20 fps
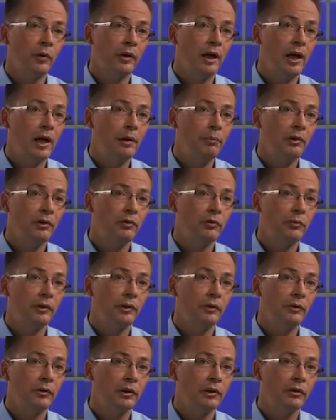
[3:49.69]
of what happens
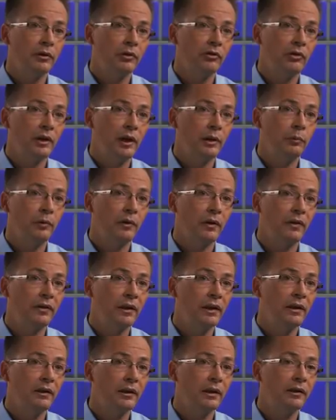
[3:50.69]
when you look at the side with a
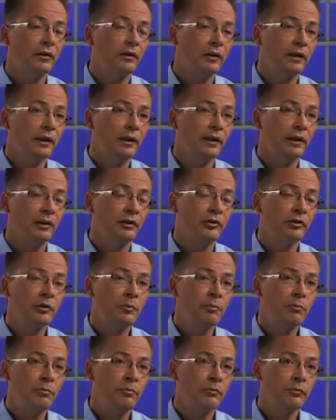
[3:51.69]
thin glycocalyx.
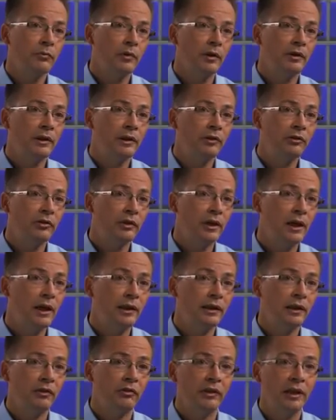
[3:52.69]
Uh, this
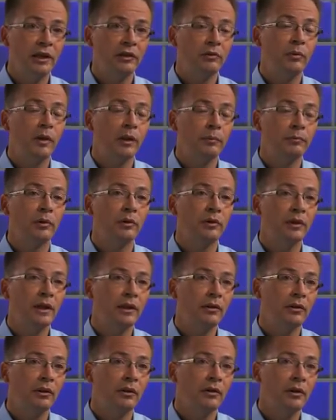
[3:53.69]
side is less well
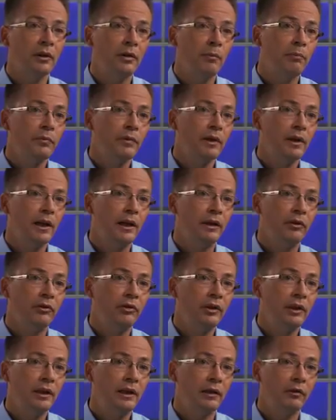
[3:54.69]
protected. And you
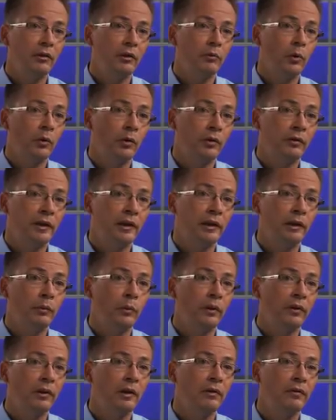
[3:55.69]
see that already
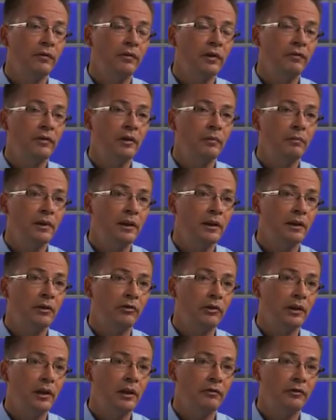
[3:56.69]
within 15
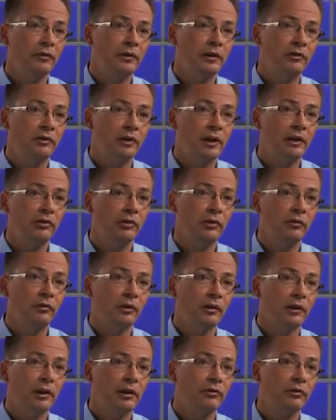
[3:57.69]
minutes after injection of
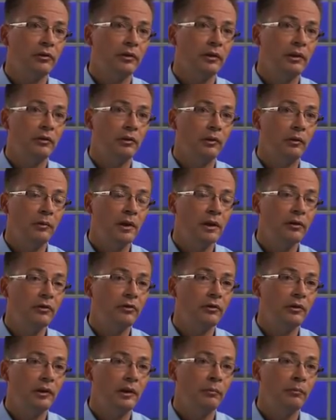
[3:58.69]
the cholesterol into the
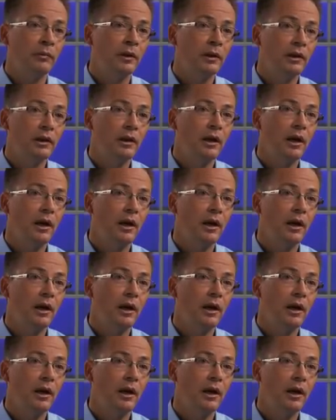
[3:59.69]
bloodstream,